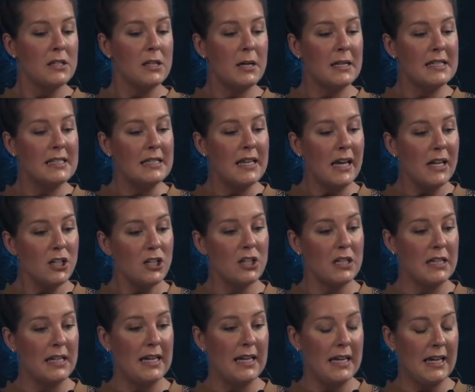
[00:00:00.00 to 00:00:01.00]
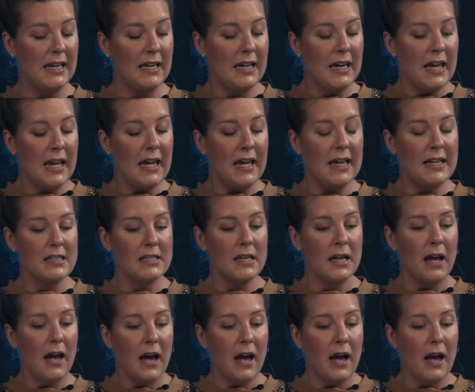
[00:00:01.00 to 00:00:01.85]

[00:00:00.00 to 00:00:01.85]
So essentially, it's